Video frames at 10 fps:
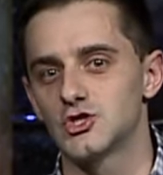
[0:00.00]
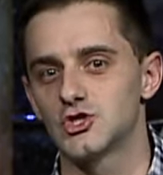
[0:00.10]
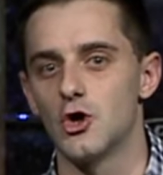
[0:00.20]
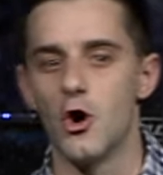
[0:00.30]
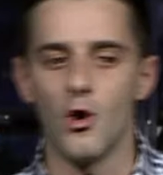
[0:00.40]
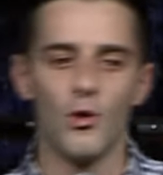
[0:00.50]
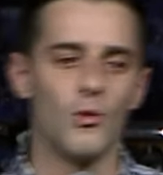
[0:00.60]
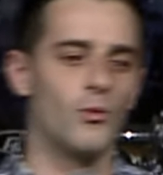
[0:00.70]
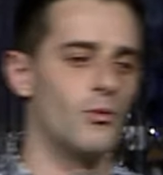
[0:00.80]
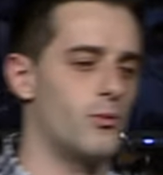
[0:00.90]

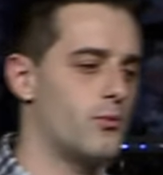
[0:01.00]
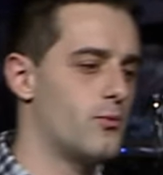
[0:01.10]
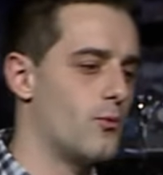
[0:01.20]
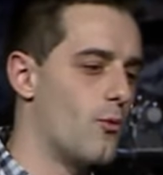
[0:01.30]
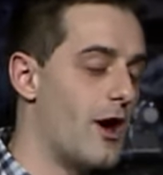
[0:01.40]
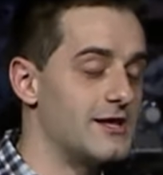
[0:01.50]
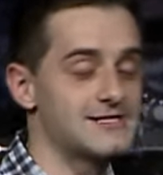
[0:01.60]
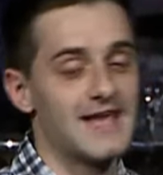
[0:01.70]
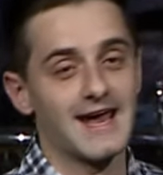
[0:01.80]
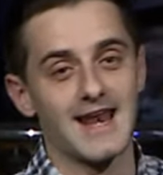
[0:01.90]
So when
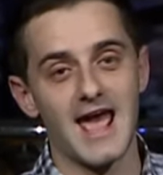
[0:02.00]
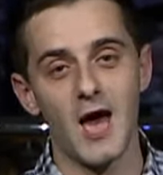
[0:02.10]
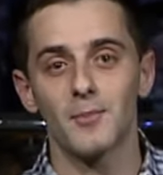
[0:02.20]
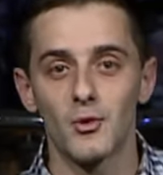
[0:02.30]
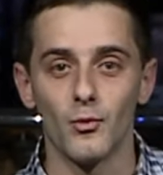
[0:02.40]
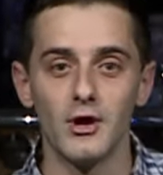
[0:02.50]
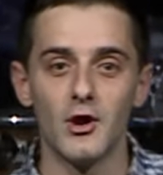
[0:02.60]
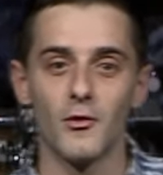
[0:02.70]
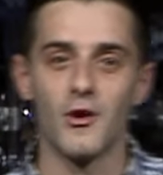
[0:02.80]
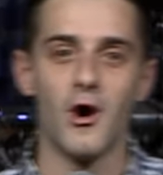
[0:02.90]
is that going to happen?
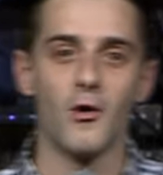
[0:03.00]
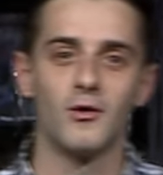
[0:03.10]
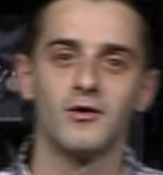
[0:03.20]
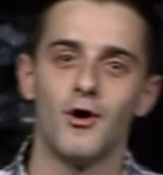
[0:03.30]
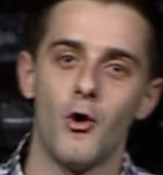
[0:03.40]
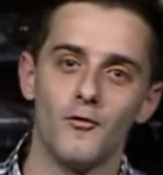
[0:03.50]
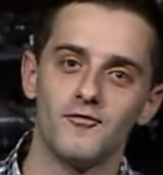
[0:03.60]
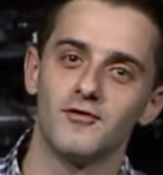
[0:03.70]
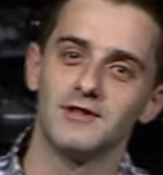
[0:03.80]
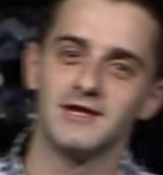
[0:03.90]
We don't know.
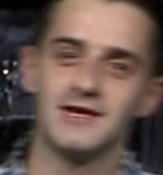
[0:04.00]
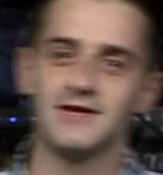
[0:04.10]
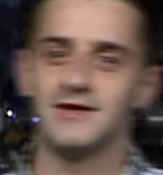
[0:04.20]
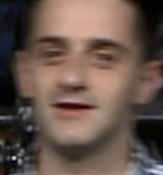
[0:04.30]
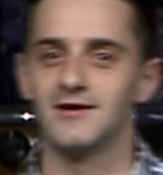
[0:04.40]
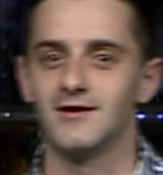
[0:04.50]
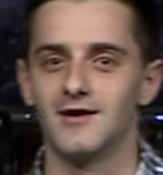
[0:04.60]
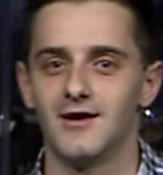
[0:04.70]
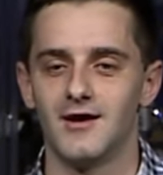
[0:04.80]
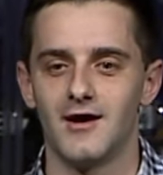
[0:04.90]
Hopefully
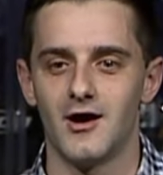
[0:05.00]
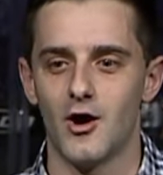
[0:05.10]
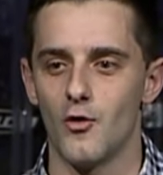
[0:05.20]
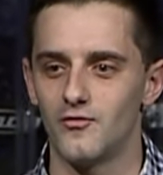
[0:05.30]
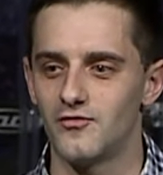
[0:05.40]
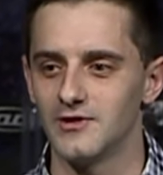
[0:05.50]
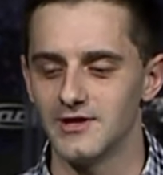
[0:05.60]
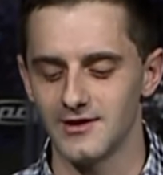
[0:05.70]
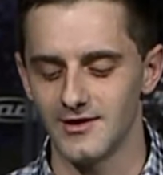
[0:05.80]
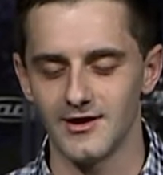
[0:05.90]

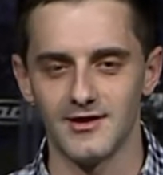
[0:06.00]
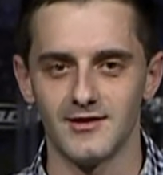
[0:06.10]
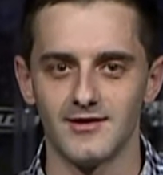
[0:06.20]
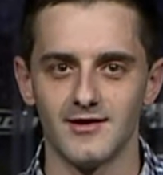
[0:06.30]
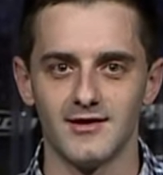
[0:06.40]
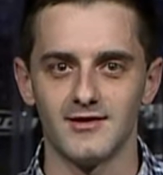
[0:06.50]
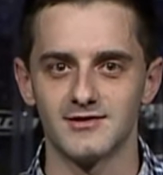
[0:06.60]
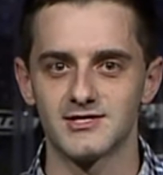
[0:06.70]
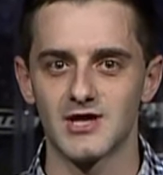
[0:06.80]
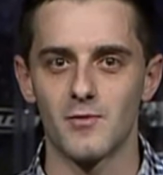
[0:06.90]

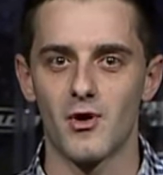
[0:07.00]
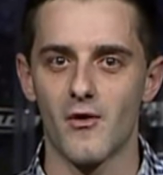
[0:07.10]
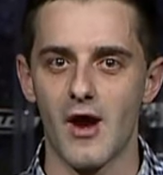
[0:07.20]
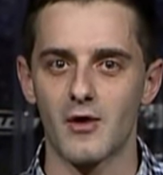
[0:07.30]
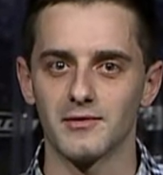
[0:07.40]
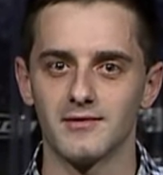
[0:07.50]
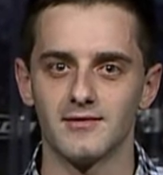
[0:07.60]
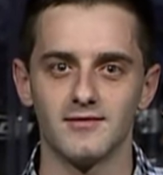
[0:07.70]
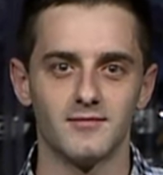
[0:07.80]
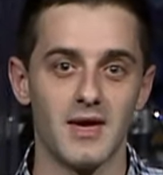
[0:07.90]
in somewhere
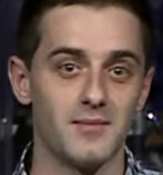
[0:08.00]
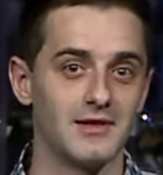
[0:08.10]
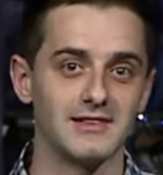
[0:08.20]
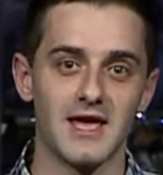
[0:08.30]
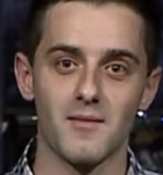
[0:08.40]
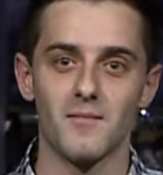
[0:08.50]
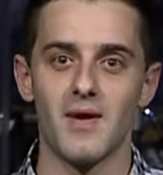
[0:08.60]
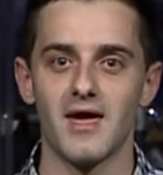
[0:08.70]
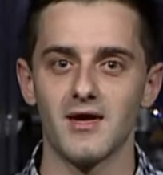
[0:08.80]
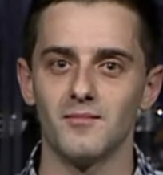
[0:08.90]
around maybe late
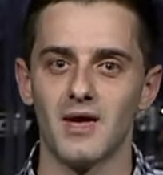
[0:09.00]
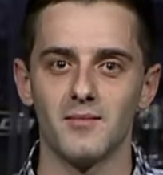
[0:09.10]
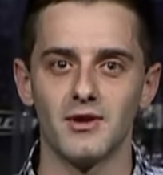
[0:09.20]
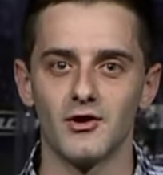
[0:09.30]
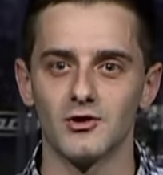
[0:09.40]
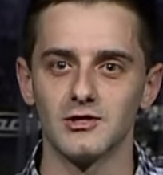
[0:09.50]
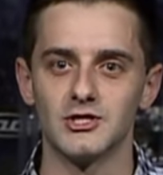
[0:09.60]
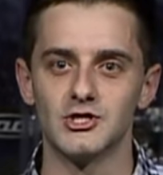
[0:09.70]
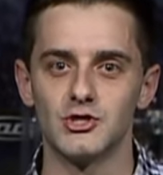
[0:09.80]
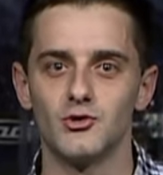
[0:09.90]
May, maybe
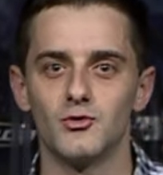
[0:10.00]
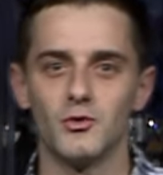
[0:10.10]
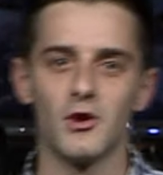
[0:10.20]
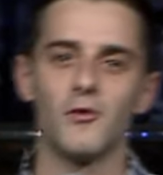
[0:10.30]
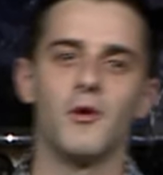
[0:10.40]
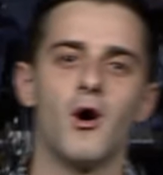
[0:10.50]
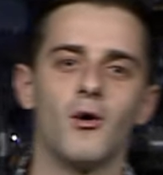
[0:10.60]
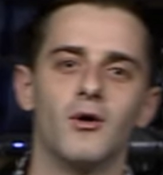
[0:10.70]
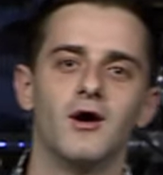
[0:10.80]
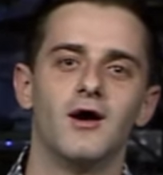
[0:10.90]
early June. We don't
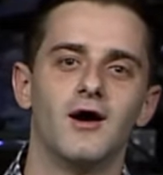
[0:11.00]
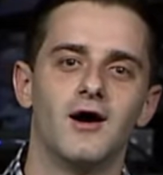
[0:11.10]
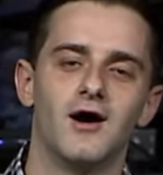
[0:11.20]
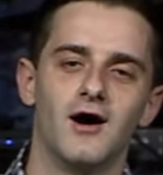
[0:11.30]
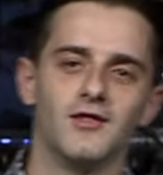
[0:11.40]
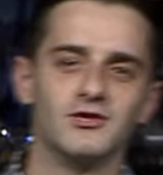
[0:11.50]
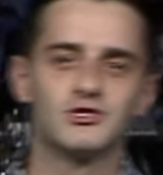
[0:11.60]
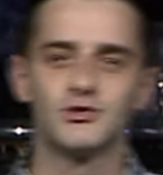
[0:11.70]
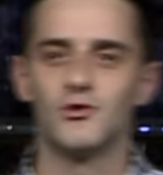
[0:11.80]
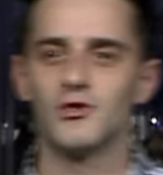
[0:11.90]
know. The
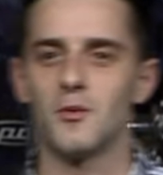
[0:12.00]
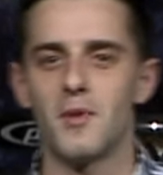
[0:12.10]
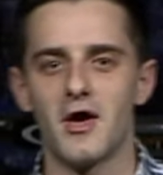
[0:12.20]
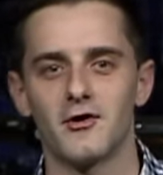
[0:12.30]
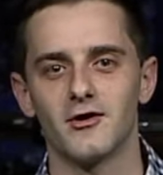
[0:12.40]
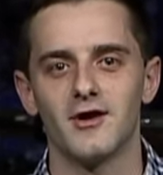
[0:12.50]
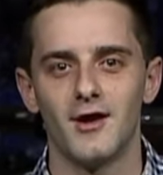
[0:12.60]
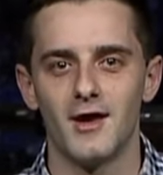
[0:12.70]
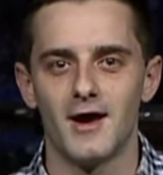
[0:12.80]
sooner the better.